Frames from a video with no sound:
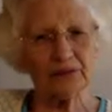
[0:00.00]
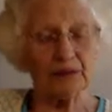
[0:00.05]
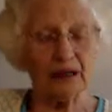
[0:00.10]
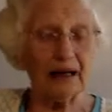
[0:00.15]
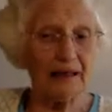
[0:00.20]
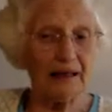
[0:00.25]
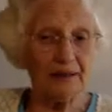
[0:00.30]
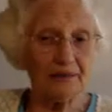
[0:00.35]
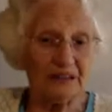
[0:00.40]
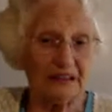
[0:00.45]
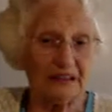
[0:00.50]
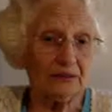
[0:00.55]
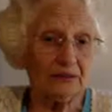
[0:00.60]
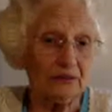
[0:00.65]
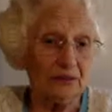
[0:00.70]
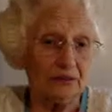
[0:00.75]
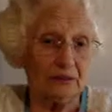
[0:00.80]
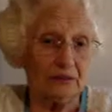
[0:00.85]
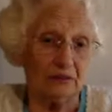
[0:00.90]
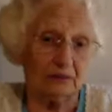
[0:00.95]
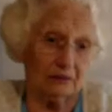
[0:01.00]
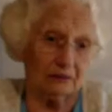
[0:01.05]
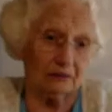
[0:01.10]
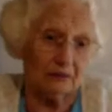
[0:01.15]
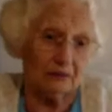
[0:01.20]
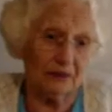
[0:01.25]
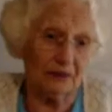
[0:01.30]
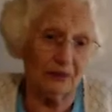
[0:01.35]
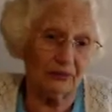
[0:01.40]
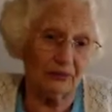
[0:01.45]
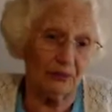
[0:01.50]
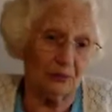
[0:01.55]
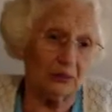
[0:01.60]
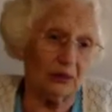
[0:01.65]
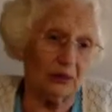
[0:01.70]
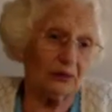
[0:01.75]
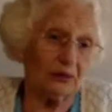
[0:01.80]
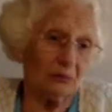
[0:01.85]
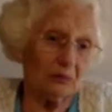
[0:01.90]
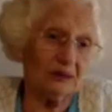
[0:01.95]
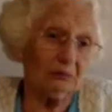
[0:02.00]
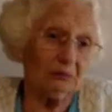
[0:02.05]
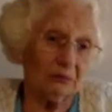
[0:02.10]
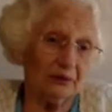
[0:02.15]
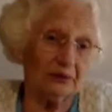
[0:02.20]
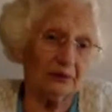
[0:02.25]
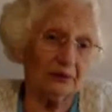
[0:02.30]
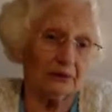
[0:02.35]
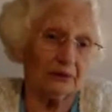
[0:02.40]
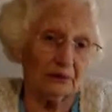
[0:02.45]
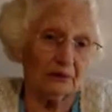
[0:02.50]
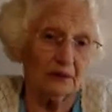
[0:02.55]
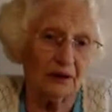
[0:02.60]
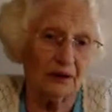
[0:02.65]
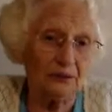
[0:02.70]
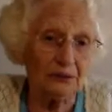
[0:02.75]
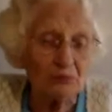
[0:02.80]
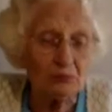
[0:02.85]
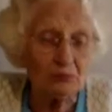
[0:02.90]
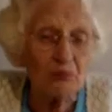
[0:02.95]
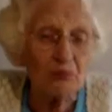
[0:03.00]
I went as a board member around